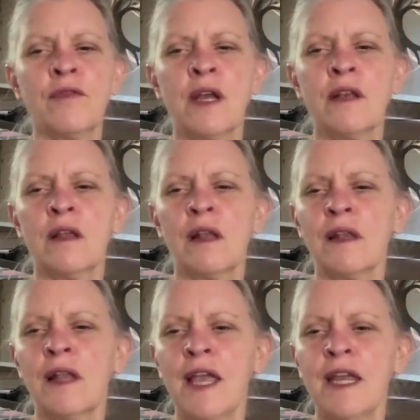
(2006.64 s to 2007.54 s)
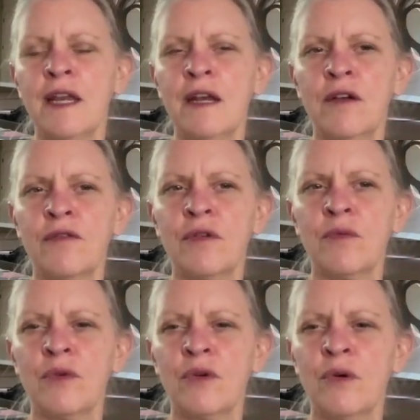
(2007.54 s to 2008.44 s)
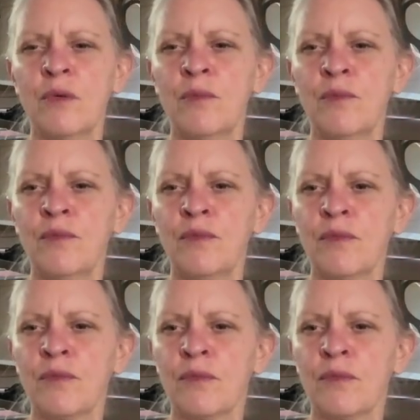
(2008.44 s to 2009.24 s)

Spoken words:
lighting of the room.